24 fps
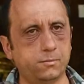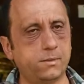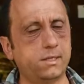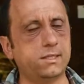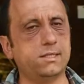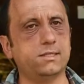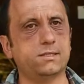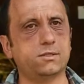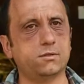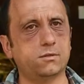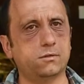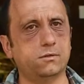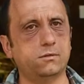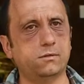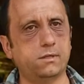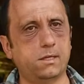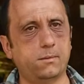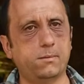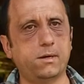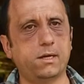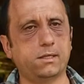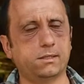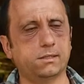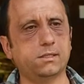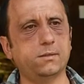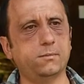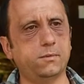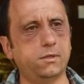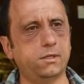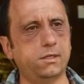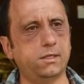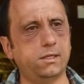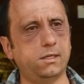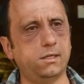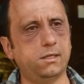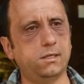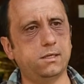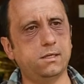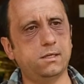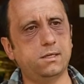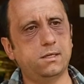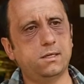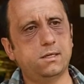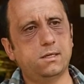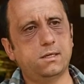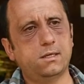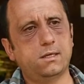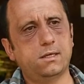but it's all about community.
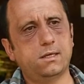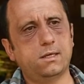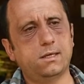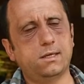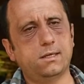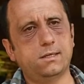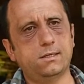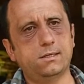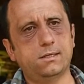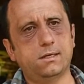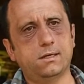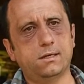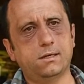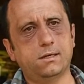And